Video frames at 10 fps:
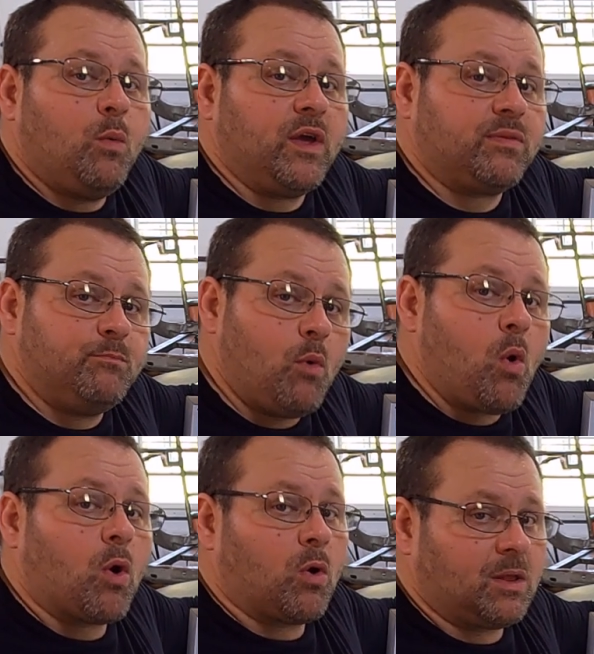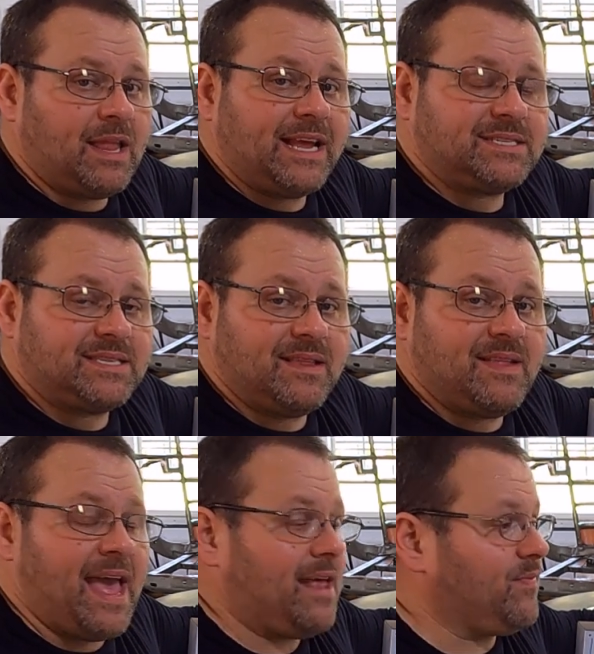with more or less
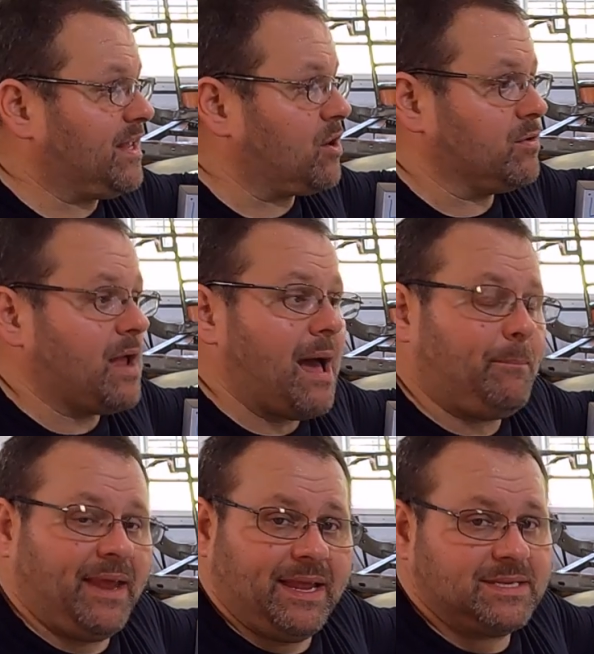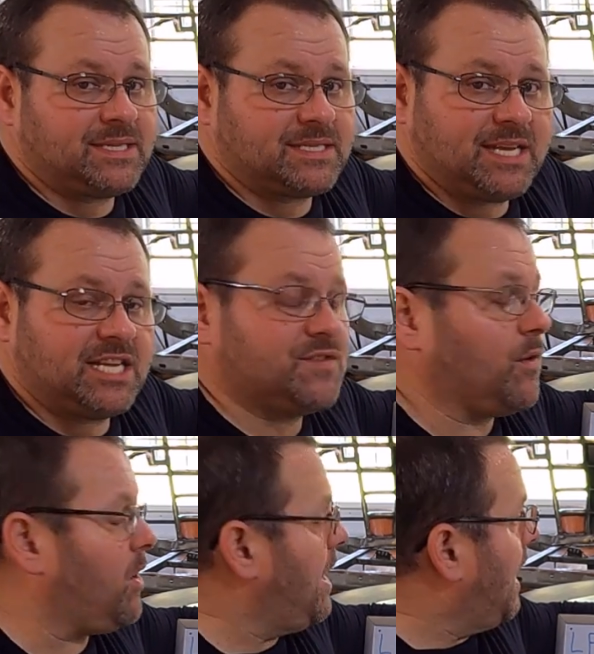than that are not being
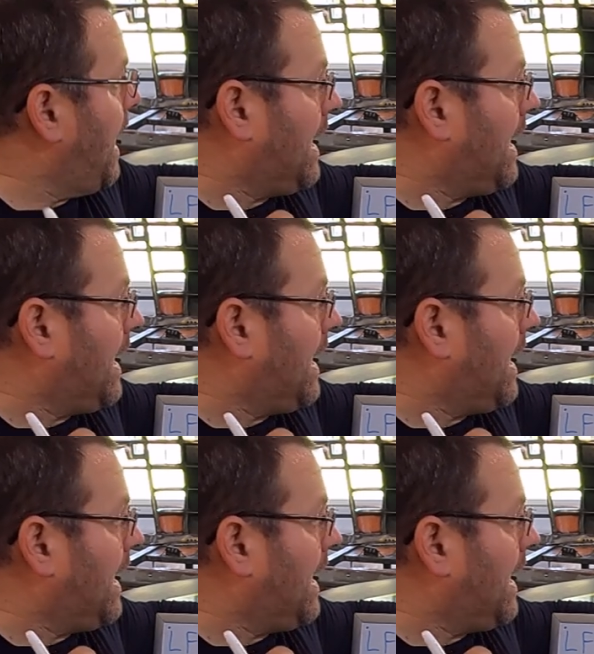successful.